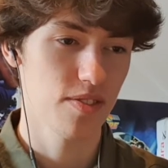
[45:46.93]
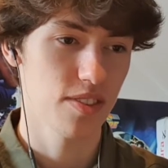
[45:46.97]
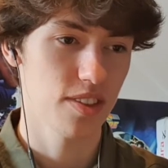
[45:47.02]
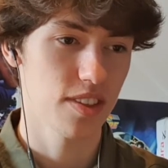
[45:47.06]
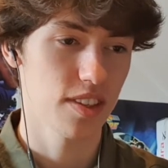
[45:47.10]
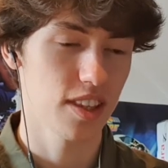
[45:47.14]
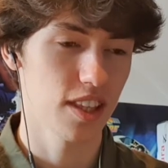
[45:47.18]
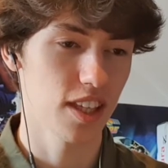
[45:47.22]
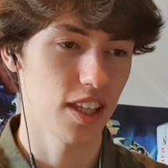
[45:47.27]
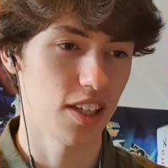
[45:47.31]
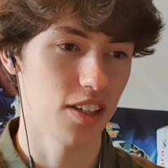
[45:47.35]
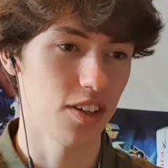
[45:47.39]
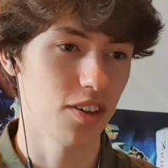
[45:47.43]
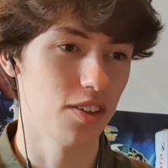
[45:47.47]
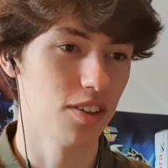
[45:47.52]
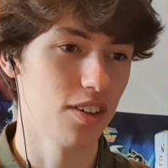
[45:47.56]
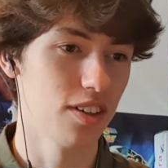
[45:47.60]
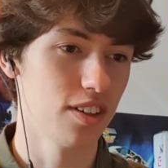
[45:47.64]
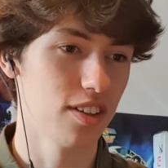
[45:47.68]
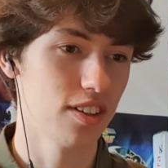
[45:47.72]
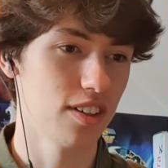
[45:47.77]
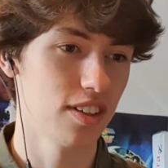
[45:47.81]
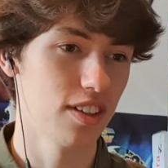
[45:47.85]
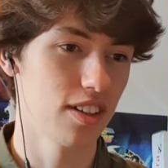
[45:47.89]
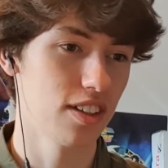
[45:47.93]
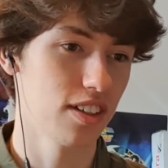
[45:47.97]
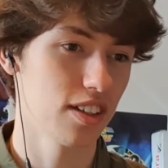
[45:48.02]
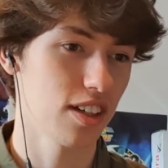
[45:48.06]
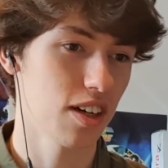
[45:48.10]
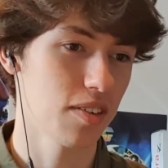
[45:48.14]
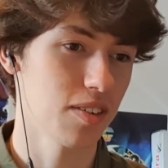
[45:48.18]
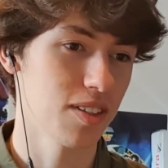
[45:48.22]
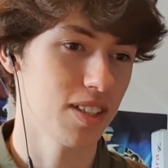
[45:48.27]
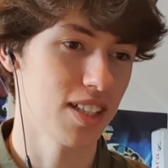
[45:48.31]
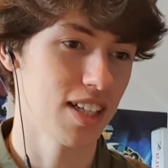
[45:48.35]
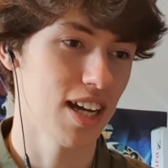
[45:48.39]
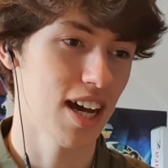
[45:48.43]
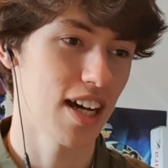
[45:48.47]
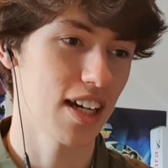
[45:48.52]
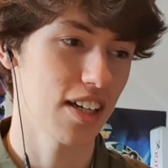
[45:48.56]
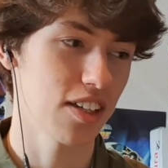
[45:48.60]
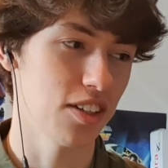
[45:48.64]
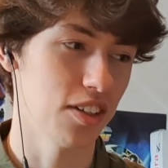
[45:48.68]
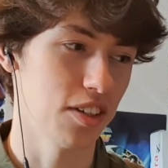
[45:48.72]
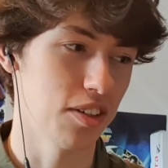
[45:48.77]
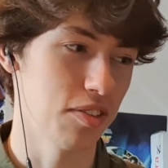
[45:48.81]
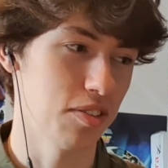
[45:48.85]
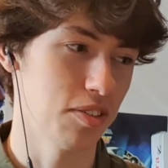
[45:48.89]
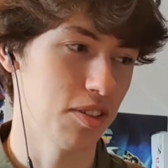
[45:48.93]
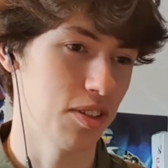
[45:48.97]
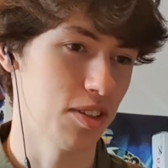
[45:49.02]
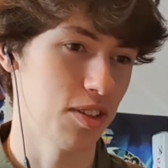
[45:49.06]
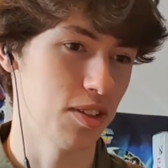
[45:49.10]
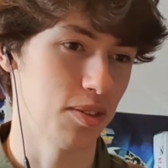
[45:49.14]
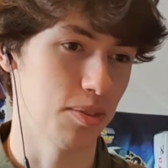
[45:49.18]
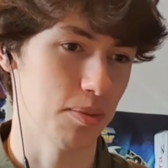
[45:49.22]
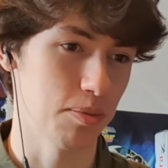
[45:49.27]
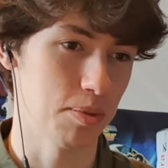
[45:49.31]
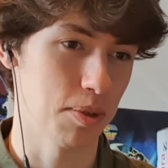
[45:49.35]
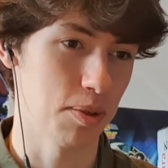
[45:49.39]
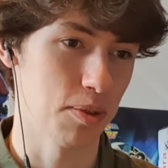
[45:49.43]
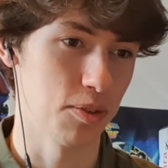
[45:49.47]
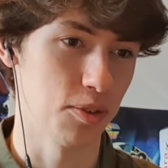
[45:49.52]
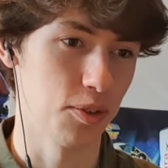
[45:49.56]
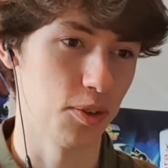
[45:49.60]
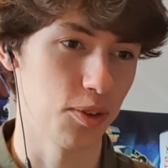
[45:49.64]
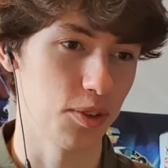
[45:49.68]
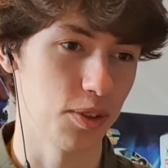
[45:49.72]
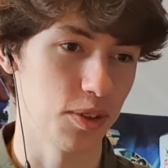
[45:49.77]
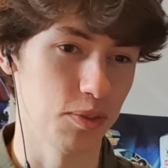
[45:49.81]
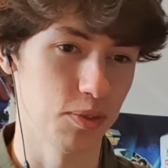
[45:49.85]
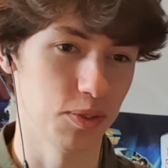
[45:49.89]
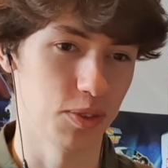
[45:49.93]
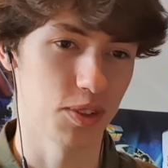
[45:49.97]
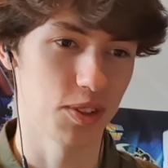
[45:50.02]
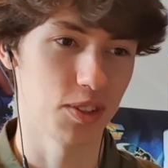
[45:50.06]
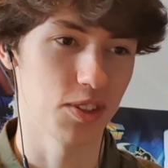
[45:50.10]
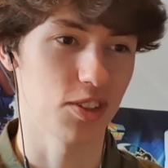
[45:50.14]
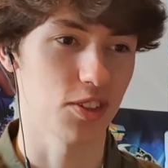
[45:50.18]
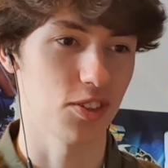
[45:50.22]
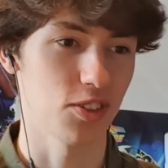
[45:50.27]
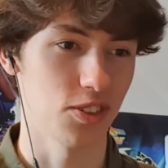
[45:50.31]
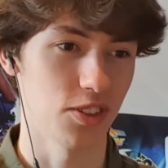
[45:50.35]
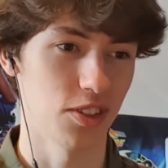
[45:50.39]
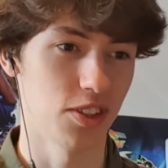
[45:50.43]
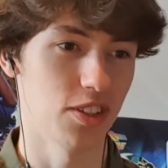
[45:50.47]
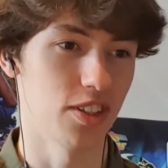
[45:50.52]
They don't come and attack you if you don't provoke them, so it's all good.